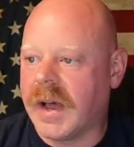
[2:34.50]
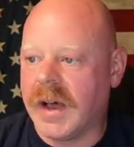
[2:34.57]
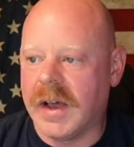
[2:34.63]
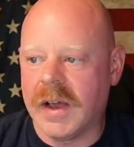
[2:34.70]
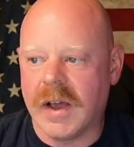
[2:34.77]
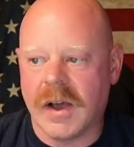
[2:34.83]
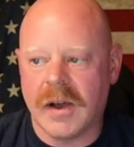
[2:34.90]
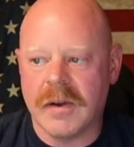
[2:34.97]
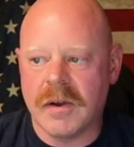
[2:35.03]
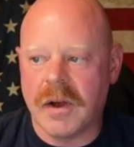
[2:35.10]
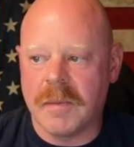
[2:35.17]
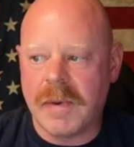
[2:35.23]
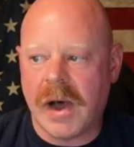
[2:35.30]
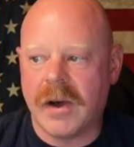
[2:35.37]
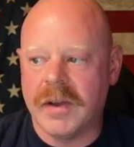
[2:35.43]

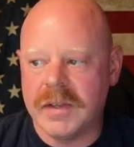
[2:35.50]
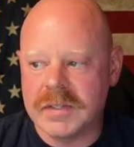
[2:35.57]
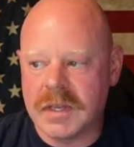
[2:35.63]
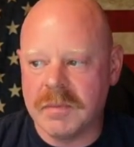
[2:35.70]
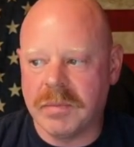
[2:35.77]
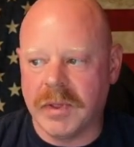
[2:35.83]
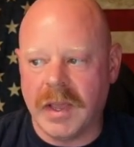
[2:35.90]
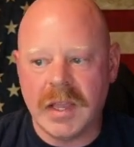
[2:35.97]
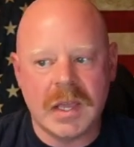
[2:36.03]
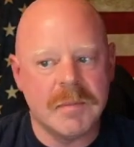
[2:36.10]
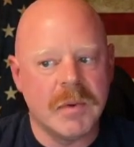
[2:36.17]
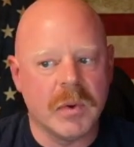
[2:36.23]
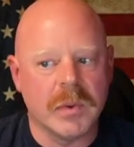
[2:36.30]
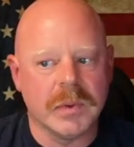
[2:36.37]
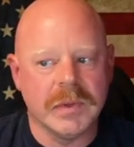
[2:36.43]
about his complaint
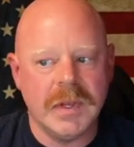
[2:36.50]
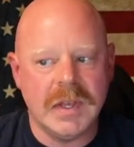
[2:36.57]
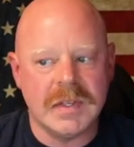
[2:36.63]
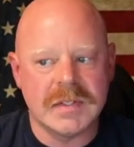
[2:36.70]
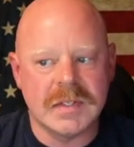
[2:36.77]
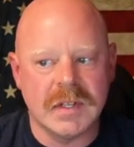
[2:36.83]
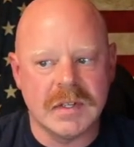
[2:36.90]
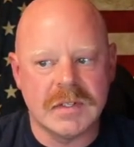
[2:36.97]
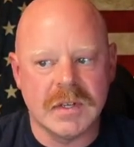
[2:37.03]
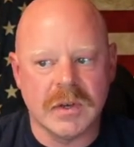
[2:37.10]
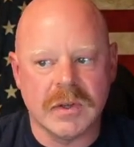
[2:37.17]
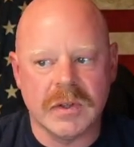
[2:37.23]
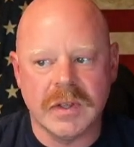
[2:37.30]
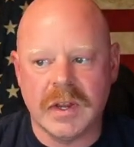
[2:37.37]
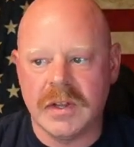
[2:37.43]
can be released
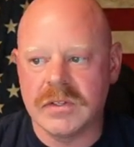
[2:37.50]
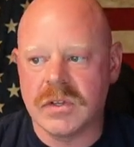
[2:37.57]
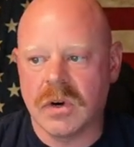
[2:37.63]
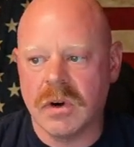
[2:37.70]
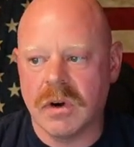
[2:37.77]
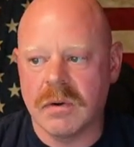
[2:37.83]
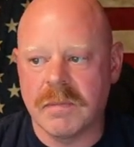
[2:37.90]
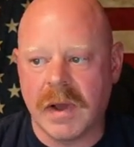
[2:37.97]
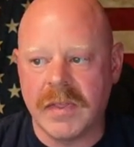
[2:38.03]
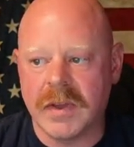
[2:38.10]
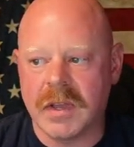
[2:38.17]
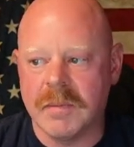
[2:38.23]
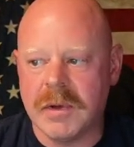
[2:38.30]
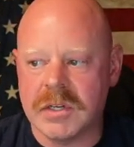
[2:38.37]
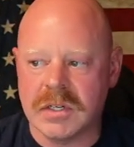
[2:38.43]
until it is heard by
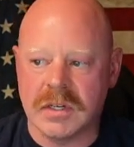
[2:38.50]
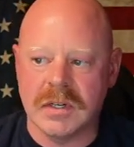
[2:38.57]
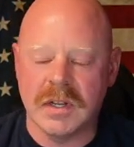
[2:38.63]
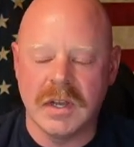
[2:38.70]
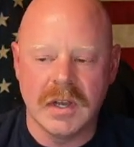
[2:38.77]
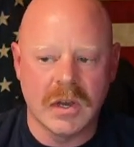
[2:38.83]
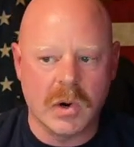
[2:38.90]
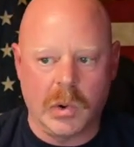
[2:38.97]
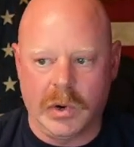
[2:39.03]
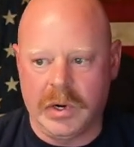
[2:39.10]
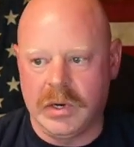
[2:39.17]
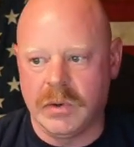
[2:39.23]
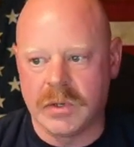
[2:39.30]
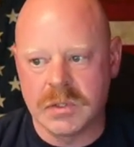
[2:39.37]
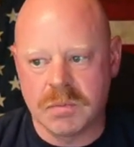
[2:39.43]
the commission,
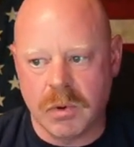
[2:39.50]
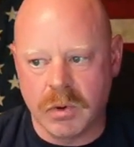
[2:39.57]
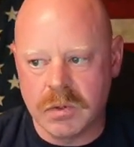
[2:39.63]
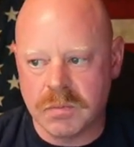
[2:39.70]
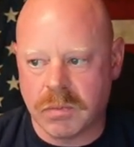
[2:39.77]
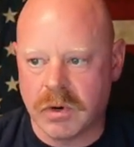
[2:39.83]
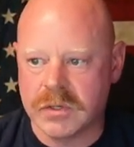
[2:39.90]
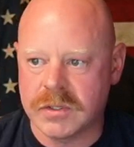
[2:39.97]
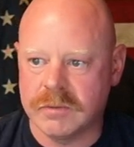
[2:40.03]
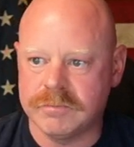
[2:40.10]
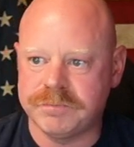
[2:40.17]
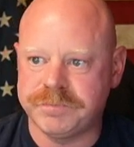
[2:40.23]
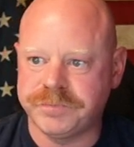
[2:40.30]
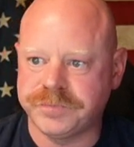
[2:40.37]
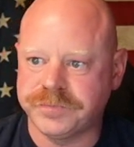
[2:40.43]
according to a
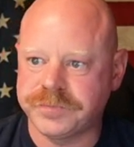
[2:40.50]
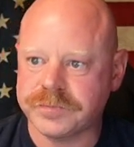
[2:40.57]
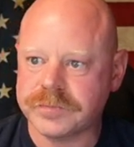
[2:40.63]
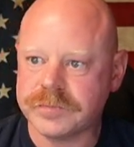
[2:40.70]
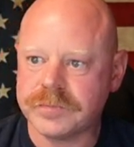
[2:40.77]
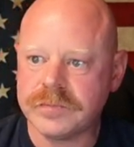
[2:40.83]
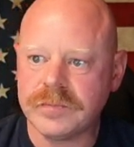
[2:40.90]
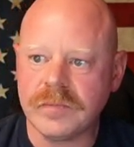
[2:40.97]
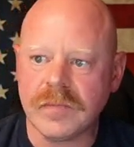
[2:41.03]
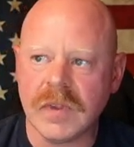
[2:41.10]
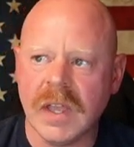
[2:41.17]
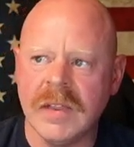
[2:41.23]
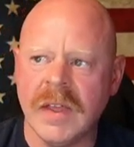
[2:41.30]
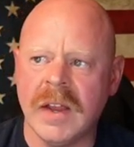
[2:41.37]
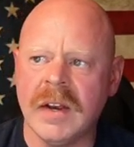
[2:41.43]
spokesperson.
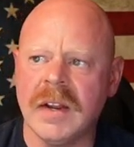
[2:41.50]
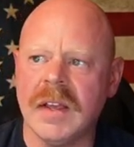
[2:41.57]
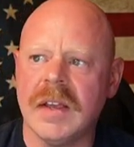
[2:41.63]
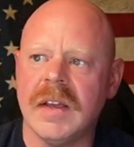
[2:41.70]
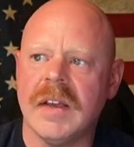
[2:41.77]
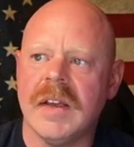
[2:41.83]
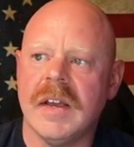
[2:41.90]
And then